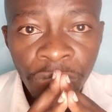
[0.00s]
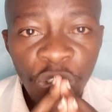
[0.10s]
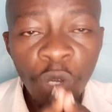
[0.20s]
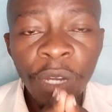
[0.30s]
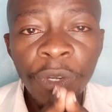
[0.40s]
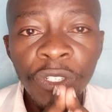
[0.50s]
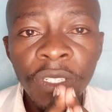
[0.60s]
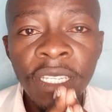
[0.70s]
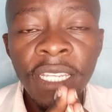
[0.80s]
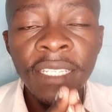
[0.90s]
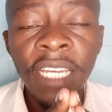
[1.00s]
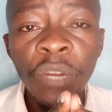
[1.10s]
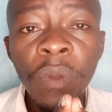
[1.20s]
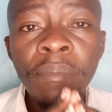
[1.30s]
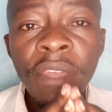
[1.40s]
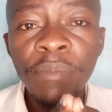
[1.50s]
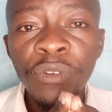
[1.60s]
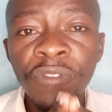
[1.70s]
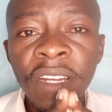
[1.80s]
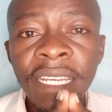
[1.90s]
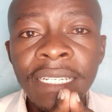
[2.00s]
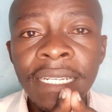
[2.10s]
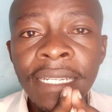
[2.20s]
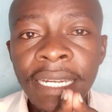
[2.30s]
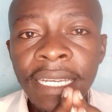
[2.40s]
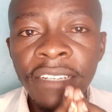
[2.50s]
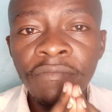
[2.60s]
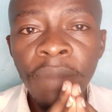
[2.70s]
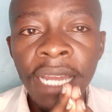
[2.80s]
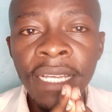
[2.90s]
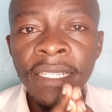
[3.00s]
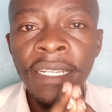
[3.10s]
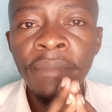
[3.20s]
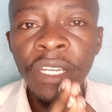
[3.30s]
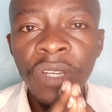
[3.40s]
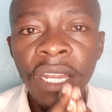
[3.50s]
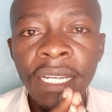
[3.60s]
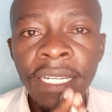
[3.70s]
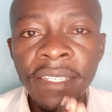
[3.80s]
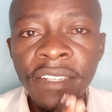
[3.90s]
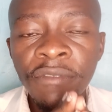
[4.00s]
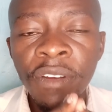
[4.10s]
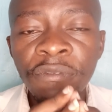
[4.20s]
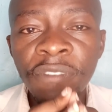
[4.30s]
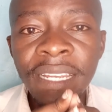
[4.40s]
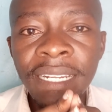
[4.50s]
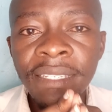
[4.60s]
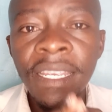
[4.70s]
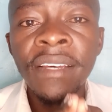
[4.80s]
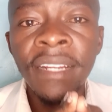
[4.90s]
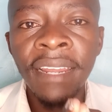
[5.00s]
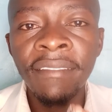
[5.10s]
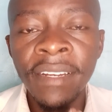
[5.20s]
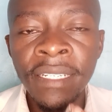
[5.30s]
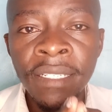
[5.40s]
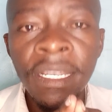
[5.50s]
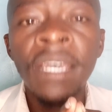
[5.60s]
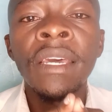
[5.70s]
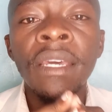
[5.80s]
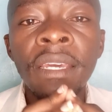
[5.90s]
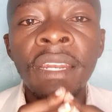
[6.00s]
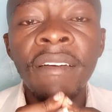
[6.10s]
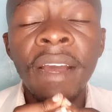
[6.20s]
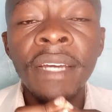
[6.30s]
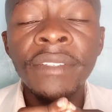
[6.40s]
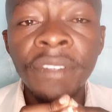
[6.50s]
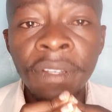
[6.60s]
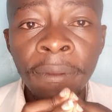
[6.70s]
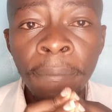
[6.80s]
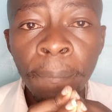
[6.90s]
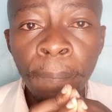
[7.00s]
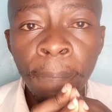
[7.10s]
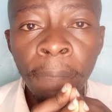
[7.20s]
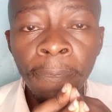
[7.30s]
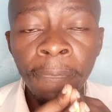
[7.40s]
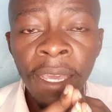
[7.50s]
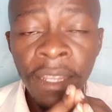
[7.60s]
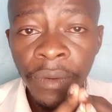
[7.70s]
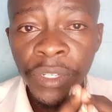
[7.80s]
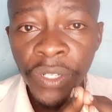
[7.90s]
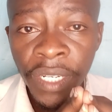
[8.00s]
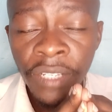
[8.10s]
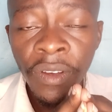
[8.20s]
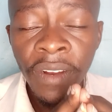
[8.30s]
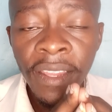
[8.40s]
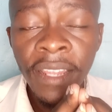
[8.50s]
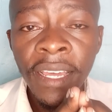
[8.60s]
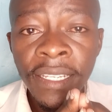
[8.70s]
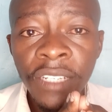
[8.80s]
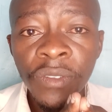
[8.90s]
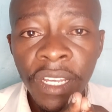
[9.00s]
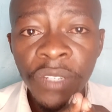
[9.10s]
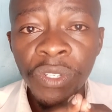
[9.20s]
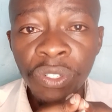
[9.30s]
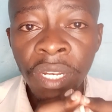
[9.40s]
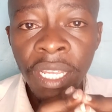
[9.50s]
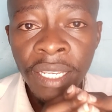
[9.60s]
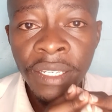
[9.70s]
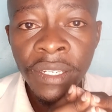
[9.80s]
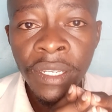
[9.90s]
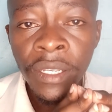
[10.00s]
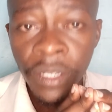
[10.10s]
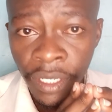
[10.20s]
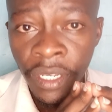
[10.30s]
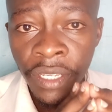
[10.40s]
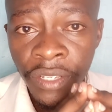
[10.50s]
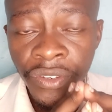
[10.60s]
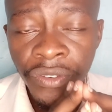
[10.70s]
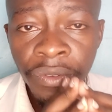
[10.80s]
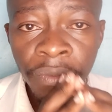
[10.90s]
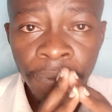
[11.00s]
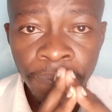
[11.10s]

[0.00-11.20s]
So my question is this, can we be able to find that a delicate balance and make sure that at least everyone feels relevant in our country? And the question is, or rather the answer to that question is, it is true.